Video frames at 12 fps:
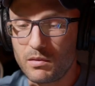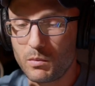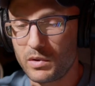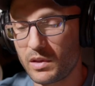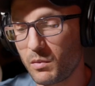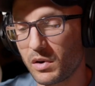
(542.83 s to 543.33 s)

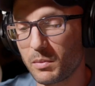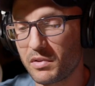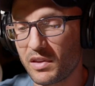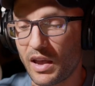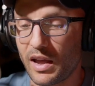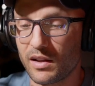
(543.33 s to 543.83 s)
when they went up to
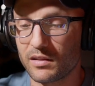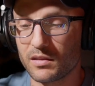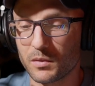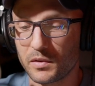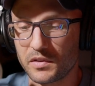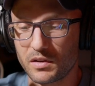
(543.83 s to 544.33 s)
the attic, there
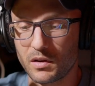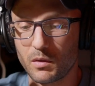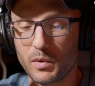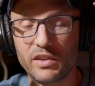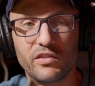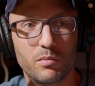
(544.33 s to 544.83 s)
was a
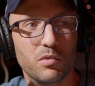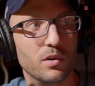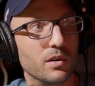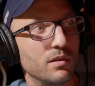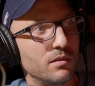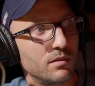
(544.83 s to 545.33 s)
Ouija
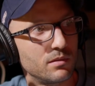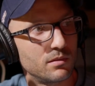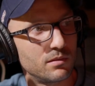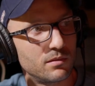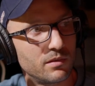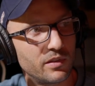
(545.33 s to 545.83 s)
board
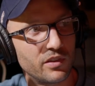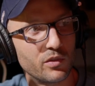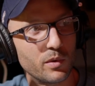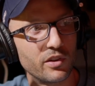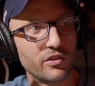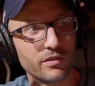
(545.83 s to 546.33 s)

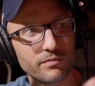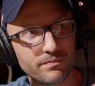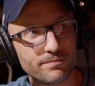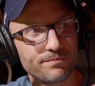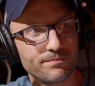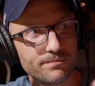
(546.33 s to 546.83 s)
situation,
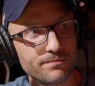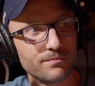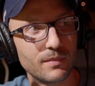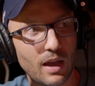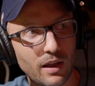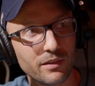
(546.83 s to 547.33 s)

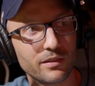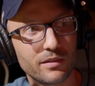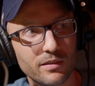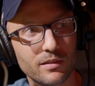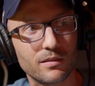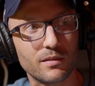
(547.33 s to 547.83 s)
as
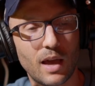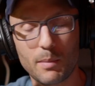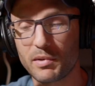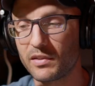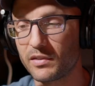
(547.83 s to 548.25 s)
happens